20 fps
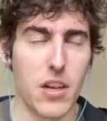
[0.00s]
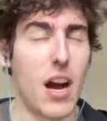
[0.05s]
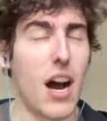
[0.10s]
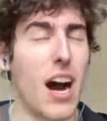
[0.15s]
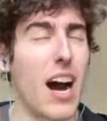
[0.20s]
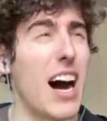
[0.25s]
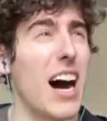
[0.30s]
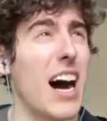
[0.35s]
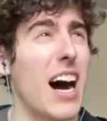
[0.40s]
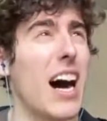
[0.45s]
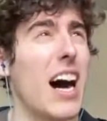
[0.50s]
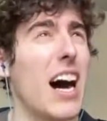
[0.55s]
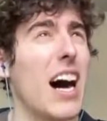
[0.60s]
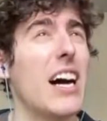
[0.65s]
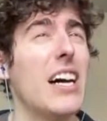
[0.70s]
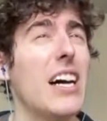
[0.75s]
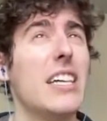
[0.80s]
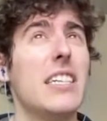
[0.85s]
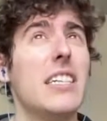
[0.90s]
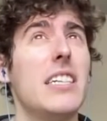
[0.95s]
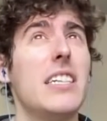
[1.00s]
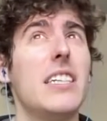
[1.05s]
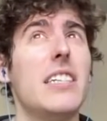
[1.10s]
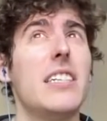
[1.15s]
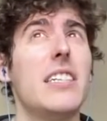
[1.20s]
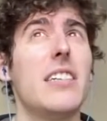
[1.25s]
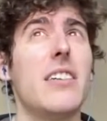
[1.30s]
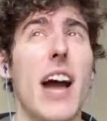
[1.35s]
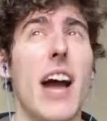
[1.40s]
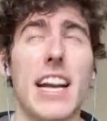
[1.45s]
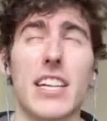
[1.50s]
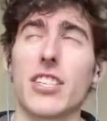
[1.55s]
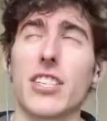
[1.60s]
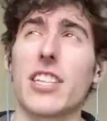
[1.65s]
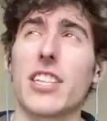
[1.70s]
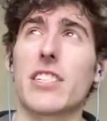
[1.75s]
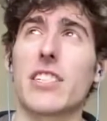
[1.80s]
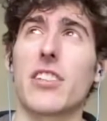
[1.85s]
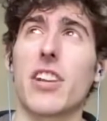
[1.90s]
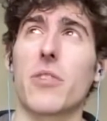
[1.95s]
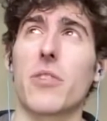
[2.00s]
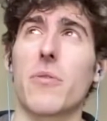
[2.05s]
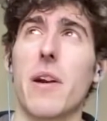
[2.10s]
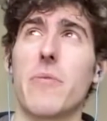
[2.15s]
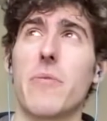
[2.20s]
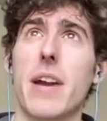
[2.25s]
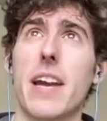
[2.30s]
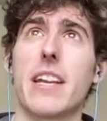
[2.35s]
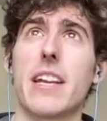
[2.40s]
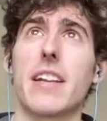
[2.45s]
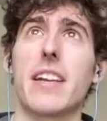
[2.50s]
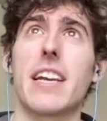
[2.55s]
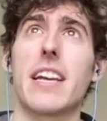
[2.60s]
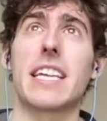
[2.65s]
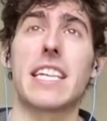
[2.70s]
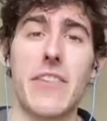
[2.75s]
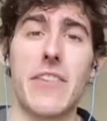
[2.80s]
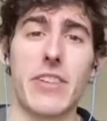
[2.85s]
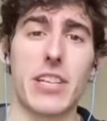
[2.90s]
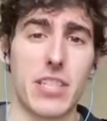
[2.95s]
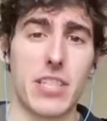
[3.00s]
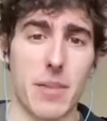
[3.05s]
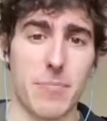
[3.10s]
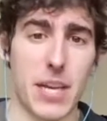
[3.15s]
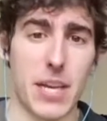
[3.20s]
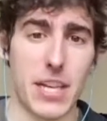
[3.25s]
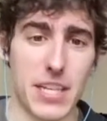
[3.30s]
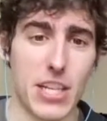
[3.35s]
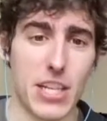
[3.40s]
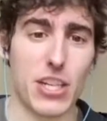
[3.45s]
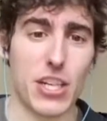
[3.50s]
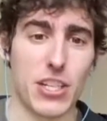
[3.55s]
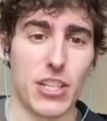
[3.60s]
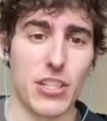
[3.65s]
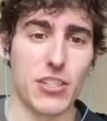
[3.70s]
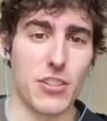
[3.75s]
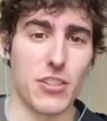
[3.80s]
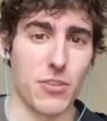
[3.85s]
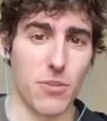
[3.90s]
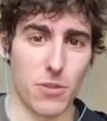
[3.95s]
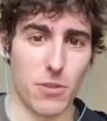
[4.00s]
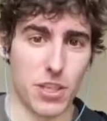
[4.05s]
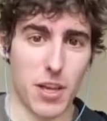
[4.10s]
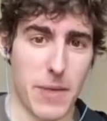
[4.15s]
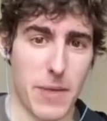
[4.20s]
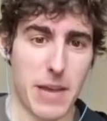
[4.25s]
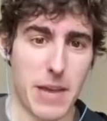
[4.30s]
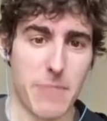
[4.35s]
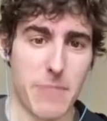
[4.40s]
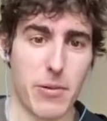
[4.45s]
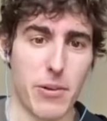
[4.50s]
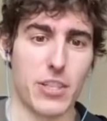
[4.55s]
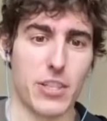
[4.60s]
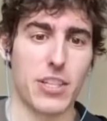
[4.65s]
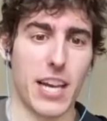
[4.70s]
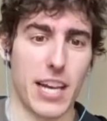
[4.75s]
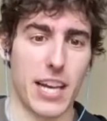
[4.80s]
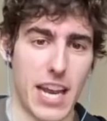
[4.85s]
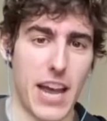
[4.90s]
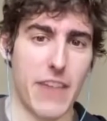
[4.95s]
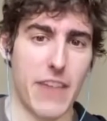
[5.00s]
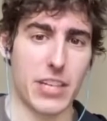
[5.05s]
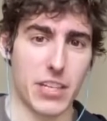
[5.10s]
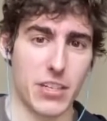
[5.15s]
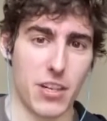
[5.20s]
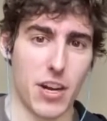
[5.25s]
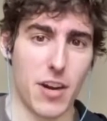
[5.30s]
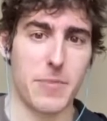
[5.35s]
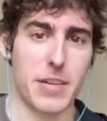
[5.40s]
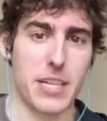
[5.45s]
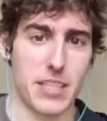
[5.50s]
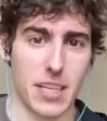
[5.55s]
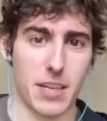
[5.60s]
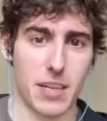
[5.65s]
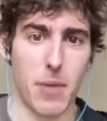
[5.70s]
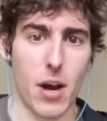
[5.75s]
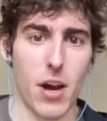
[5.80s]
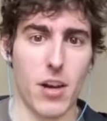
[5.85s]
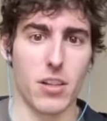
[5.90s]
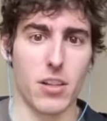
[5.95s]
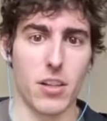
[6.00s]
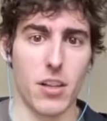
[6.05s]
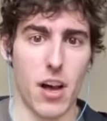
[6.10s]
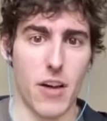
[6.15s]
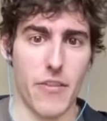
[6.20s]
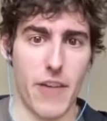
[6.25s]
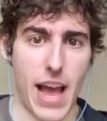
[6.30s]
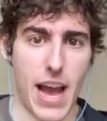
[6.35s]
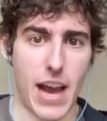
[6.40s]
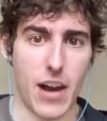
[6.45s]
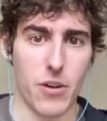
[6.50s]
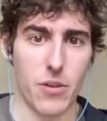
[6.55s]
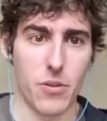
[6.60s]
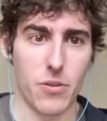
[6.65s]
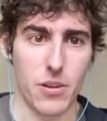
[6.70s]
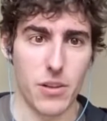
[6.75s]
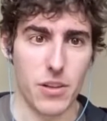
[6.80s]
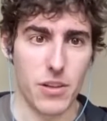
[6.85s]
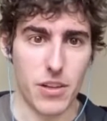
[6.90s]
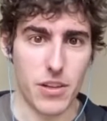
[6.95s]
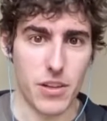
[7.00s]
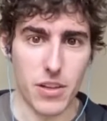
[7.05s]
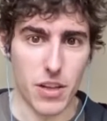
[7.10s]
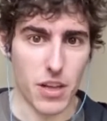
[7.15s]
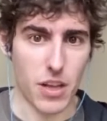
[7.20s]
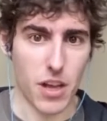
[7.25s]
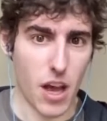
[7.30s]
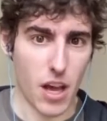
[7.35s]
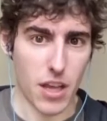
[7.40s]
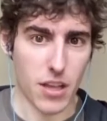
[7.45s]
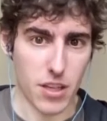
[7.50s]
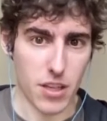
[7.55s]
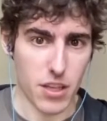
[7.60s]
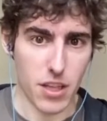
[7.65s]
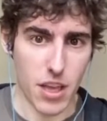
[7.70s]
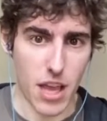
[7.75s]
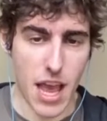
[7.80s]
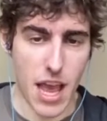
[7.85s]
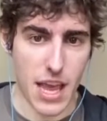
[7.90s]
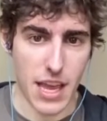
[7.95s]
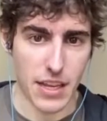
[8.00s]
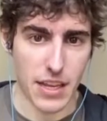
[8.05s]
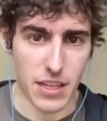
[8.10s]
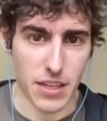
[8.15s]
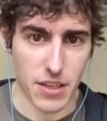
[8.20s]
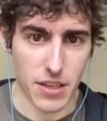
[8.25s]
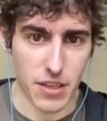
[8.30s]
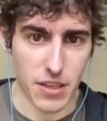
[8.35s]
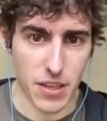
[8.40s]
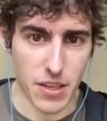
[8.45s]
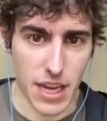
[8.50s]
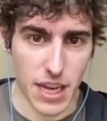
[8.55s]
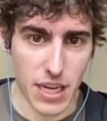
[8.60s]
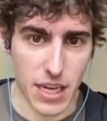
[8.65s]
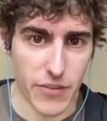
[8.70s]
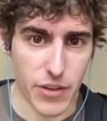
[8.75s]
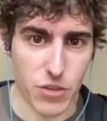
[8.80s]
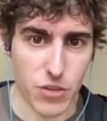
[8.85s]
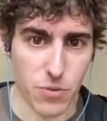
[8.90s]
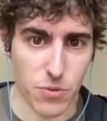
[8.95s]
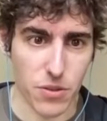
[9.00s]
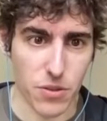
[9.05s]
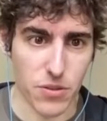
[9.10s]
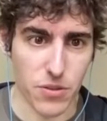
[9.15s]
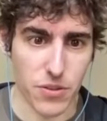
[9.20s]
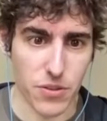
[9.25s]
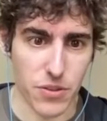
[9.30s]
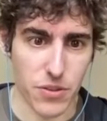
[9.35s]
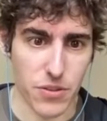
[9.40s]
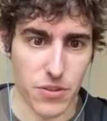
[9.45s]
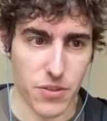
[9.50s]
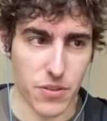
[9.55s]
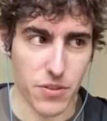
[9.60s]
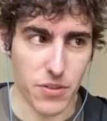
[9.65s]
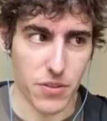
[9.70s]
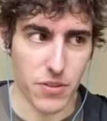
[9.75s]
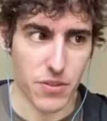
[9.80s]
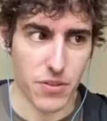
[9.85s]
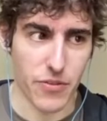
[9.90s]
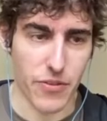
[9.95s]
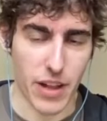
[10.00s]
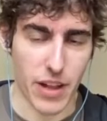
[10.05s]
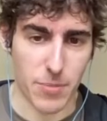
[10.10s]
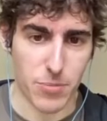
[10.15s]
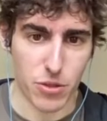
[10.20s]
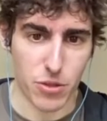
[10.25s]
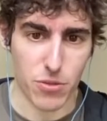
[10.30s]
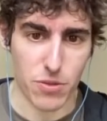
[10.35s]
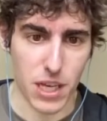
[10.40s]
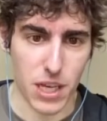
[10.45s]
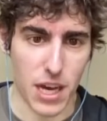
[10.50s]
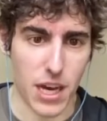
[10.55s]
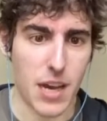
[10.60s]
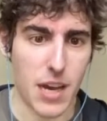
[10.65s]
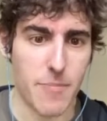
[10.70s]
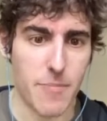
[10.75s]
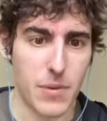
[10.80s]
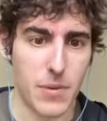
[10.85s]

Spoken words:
Actually, that's not quite right. Given some conditions or some inputs, I can have a deterministic model of how a individual develops through time.